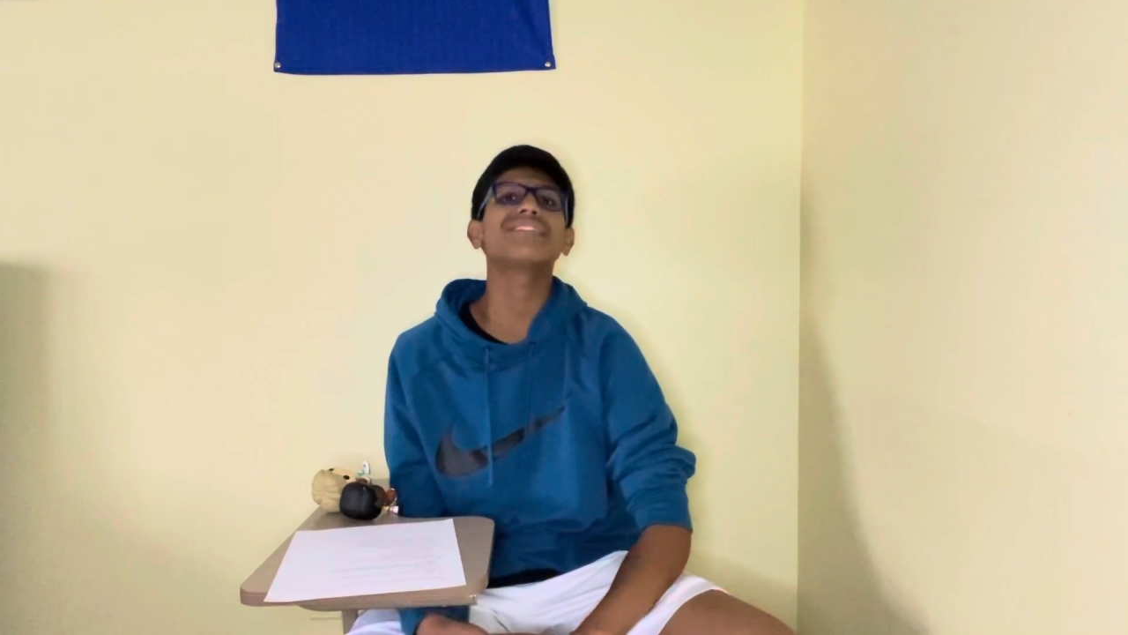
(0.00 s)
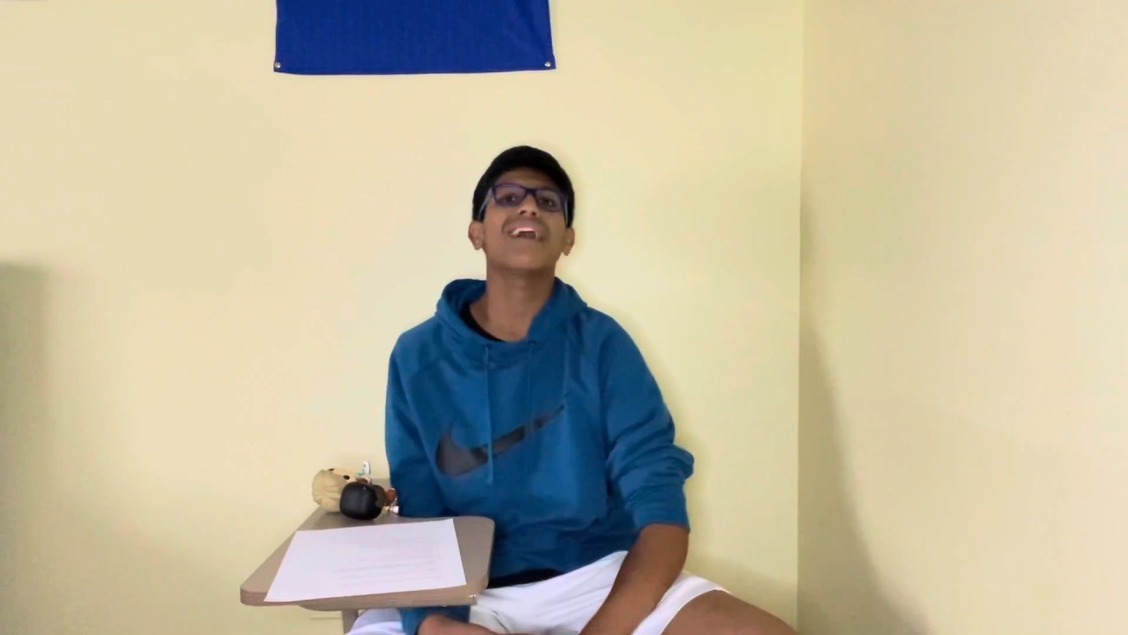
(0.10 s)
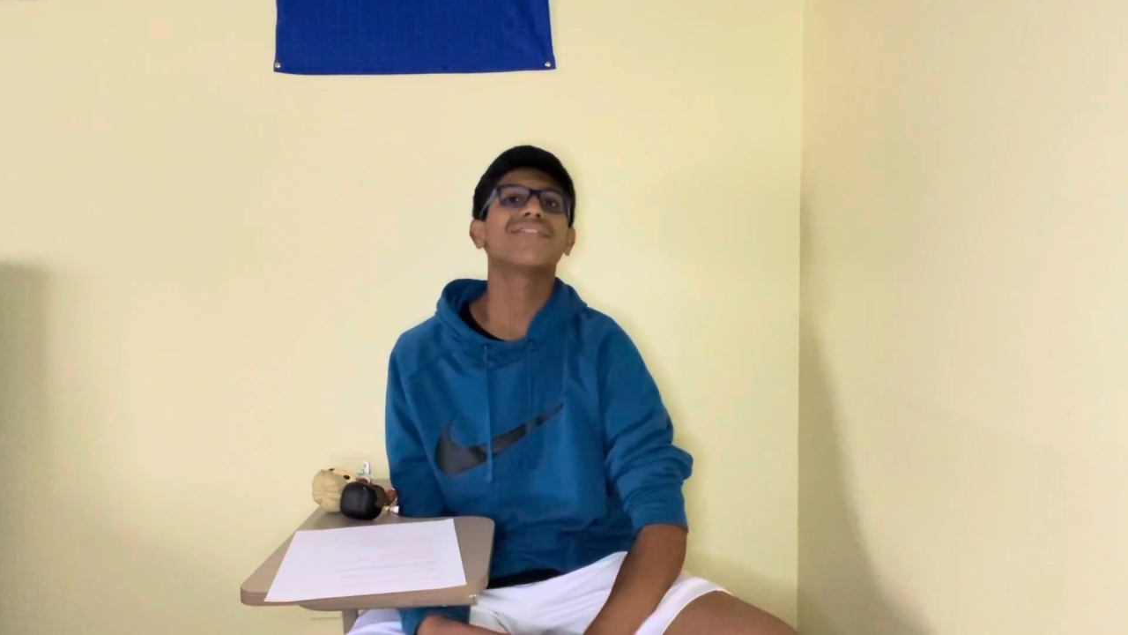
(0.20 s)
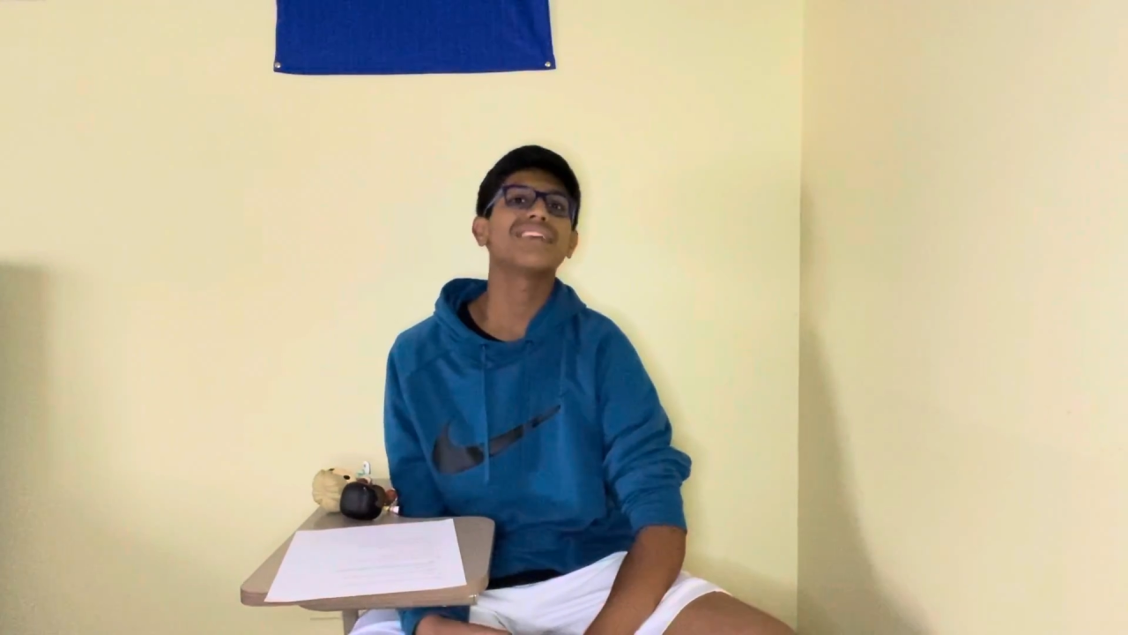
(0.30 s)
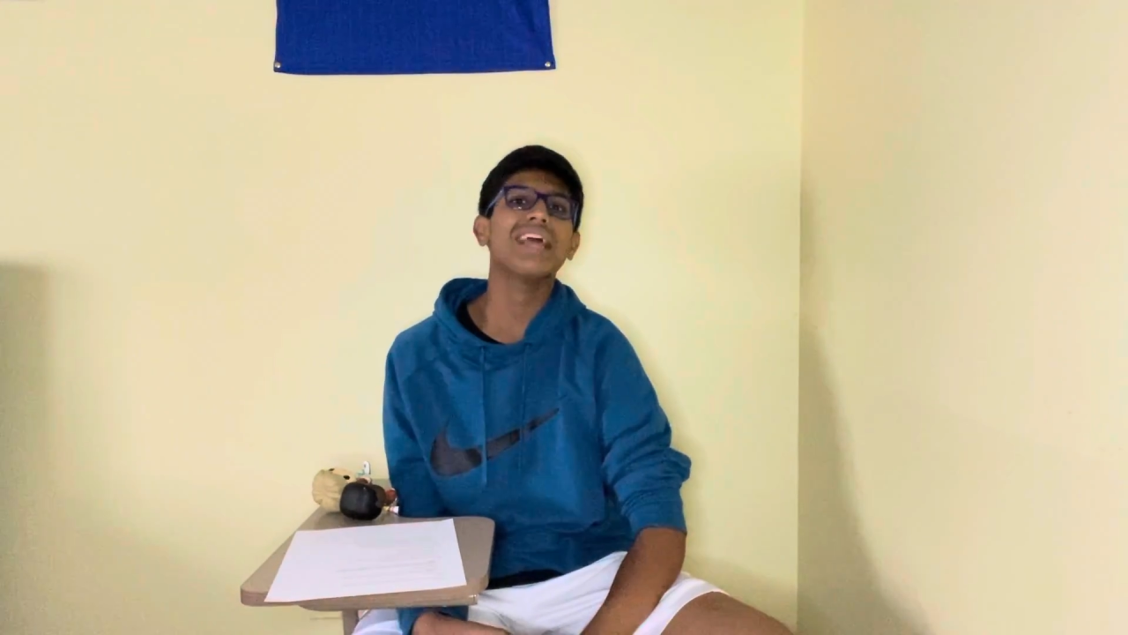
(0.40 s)

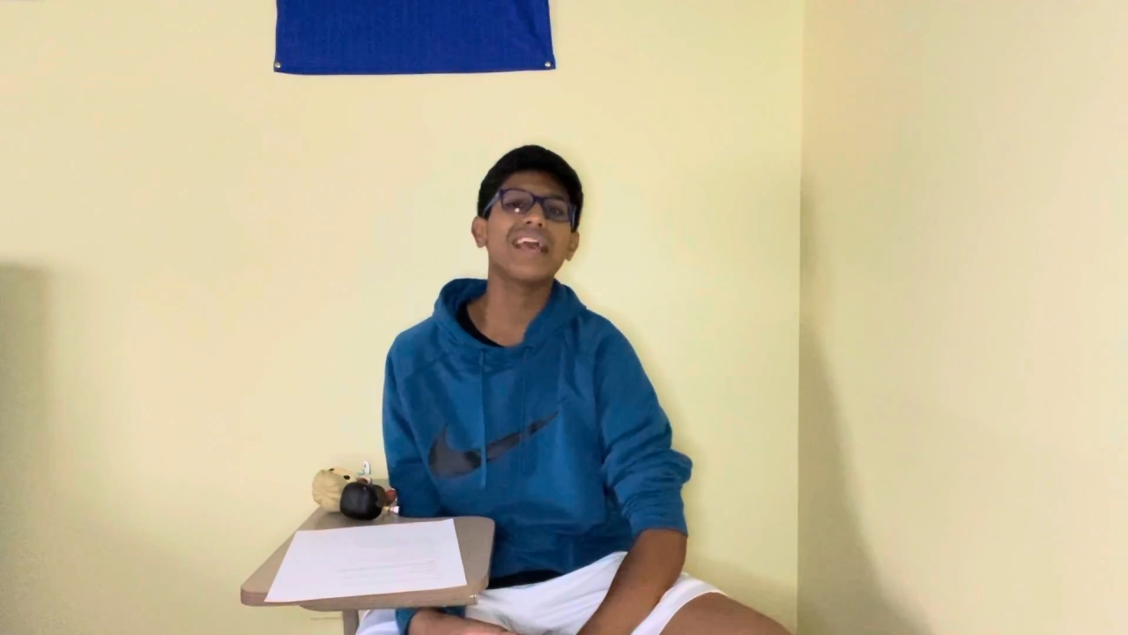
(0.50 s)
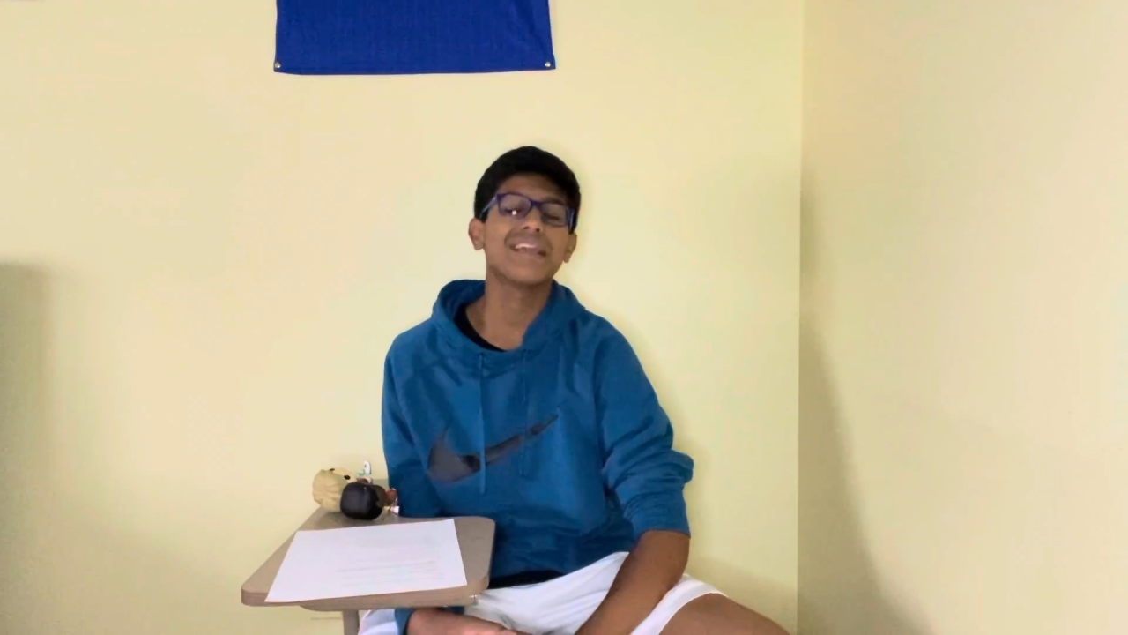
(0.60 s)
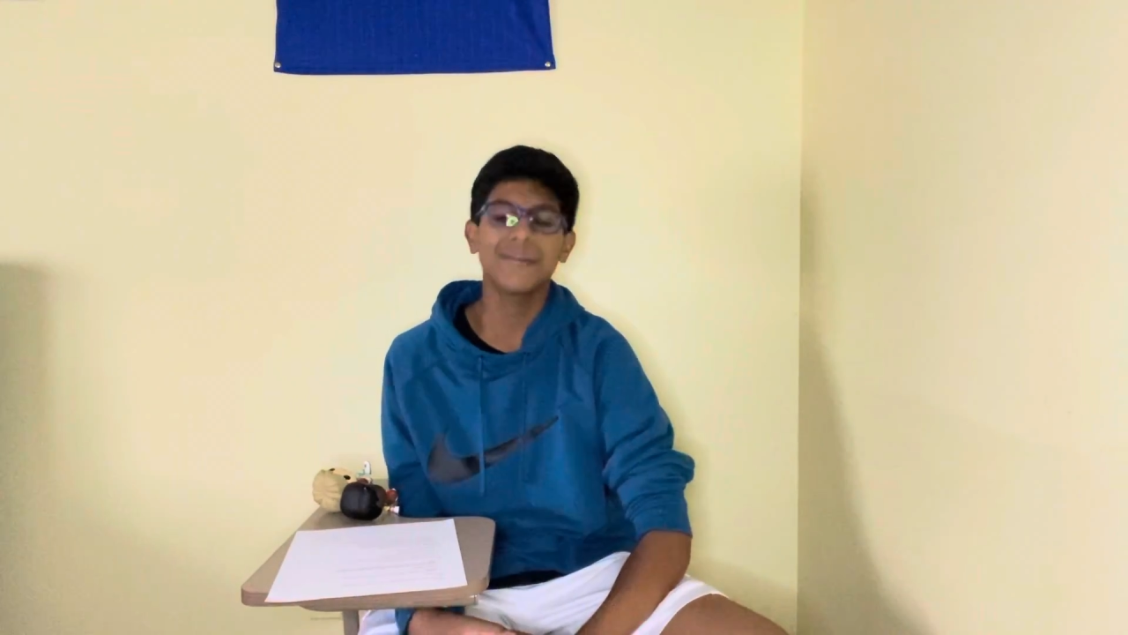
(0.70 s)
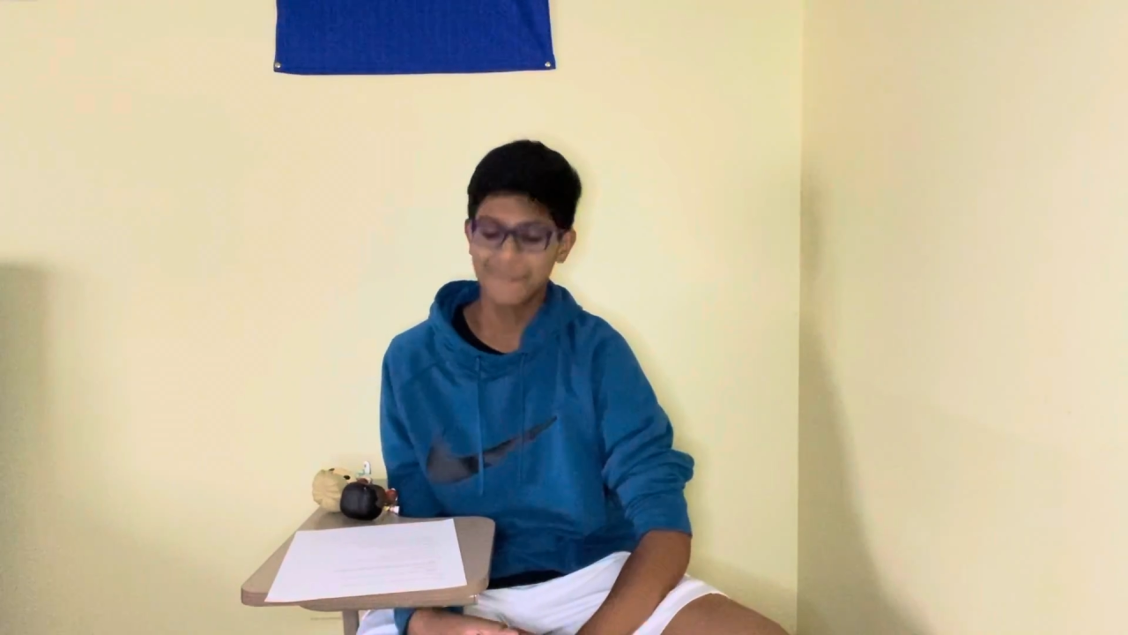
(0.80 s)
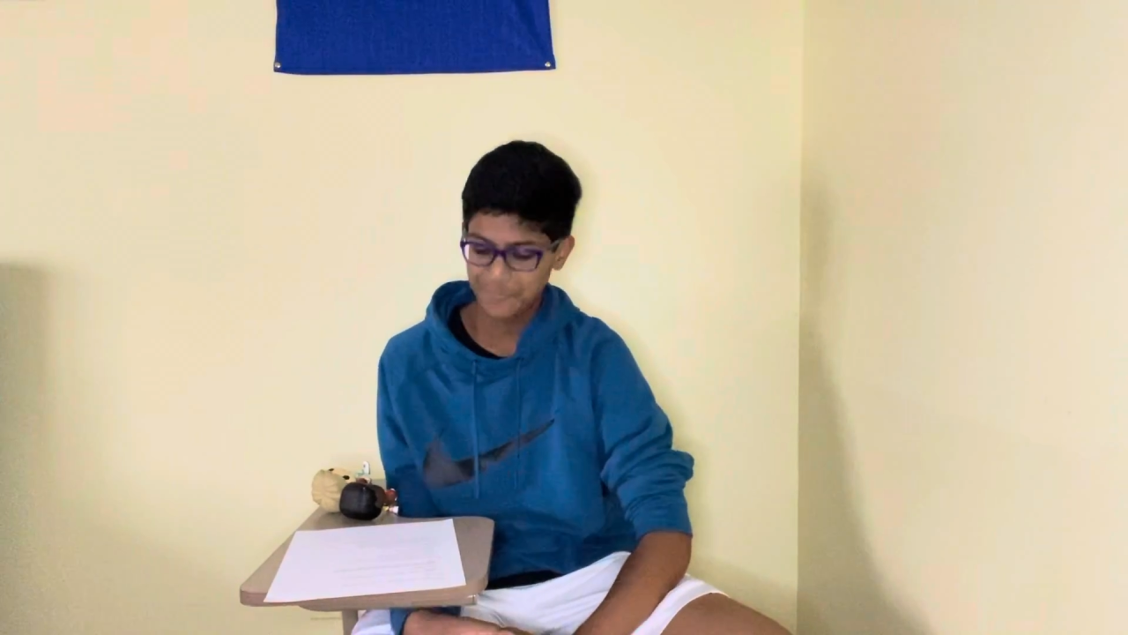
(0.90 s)
have today,